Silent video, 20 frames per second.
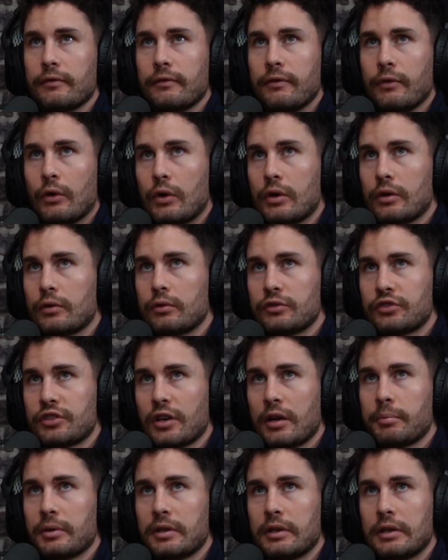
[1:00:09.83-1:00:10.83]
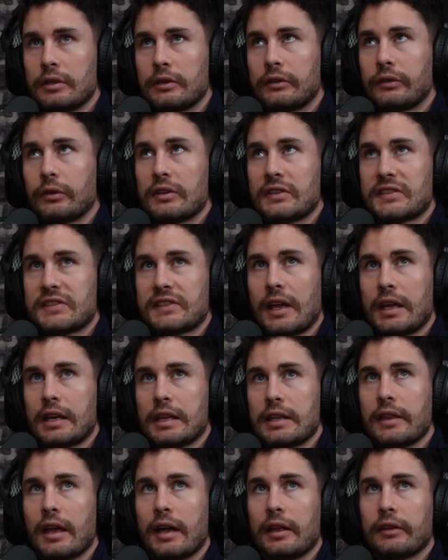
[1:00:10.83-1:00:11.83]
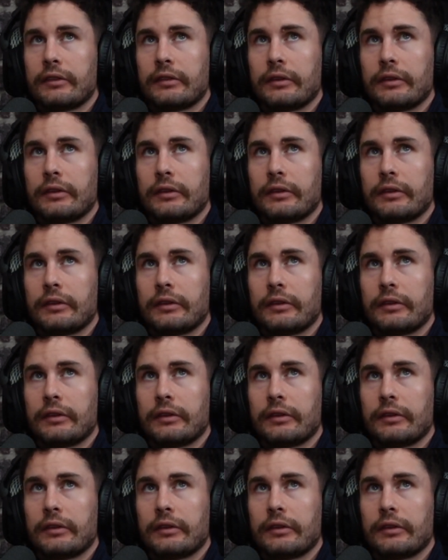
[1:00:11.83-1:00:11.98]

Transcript: vertical jump and sort of studied that